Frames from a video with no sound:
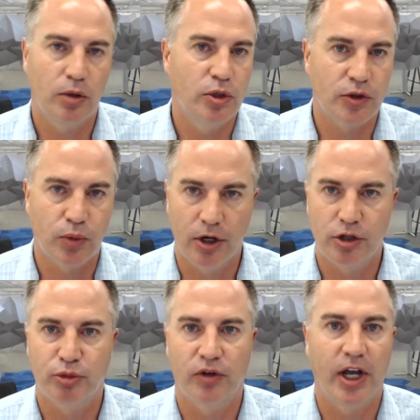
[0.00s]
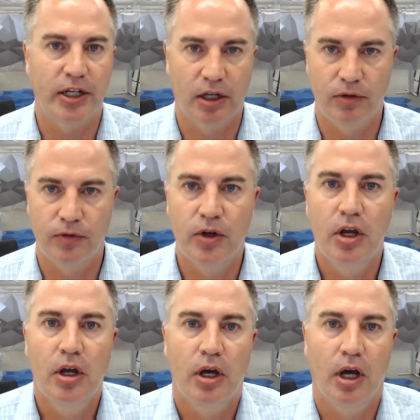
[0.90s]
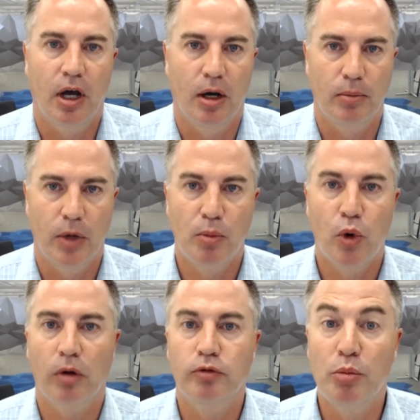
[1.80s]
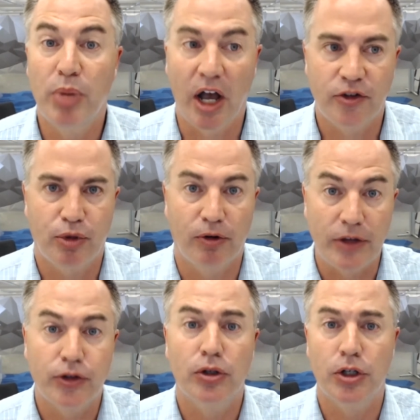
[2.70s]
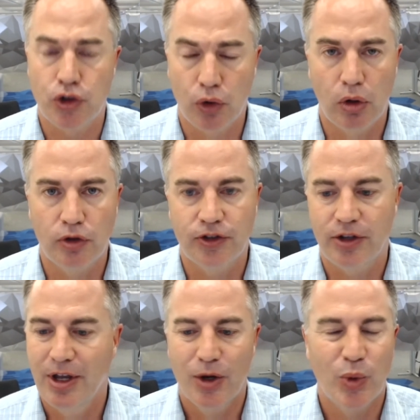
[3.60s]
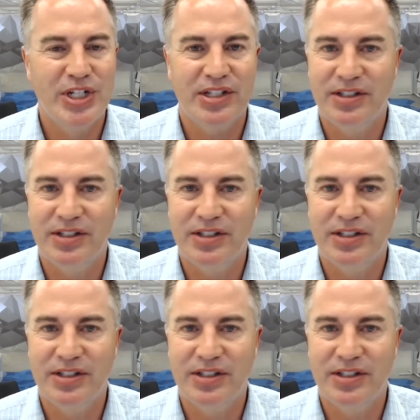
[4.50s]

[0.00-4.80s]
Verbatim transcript: We just wanted to provide kind of um, a more robust parental controls. We just